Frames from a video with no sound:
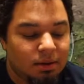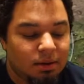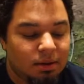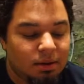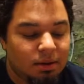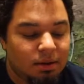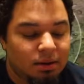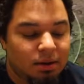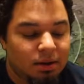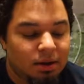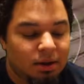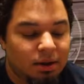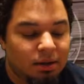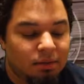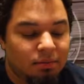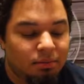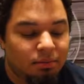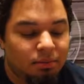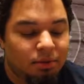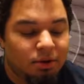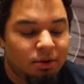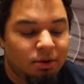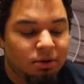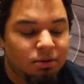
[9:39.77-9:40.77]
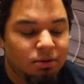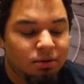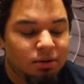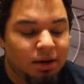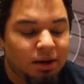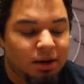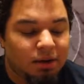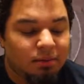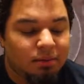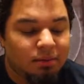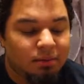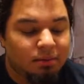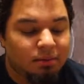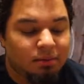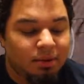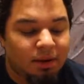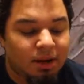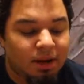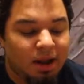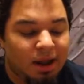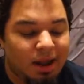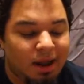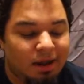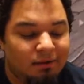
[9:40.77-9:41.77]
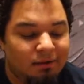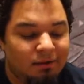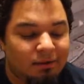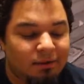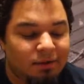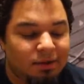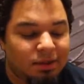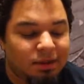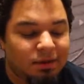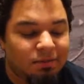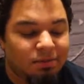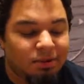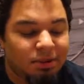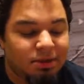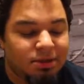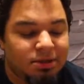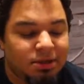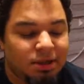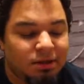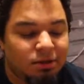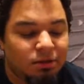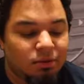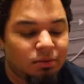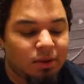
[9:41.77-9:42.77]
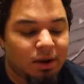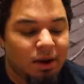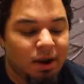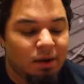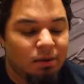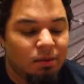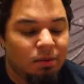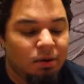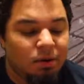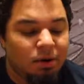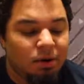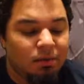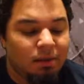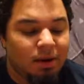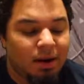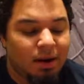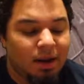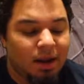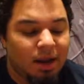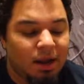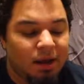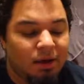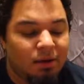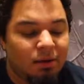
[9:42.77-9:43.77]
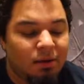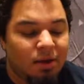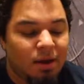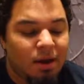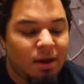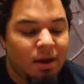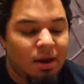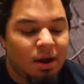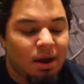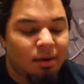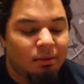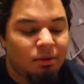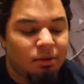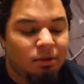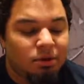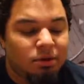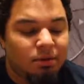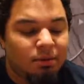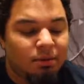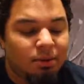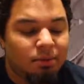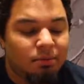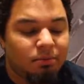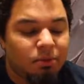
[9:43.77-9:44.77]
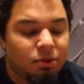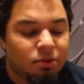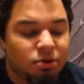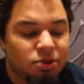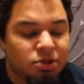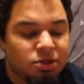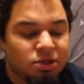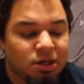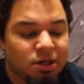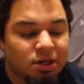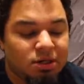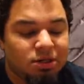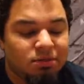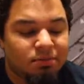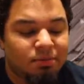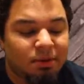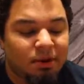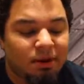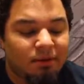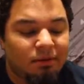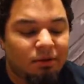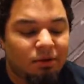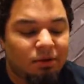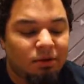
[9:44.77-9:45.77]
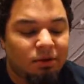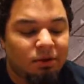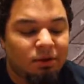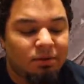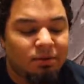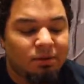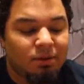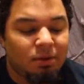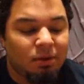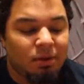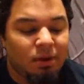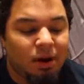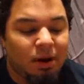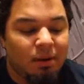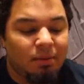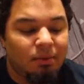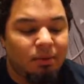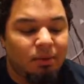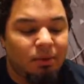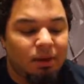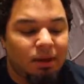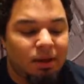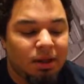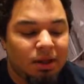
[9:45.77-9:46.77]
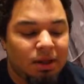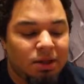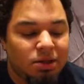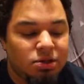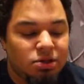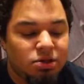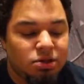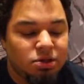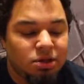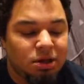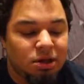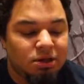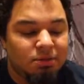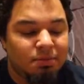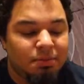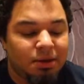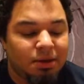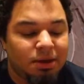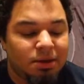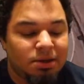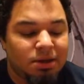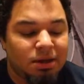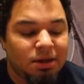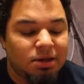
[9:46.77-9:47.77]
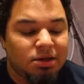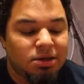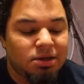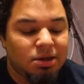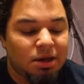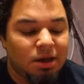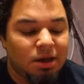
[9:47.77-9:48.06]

And pretty cool there. But I have everything placed out the way I want it right now. I'm going to build more chests, but I've currently been upgrading each chest, because each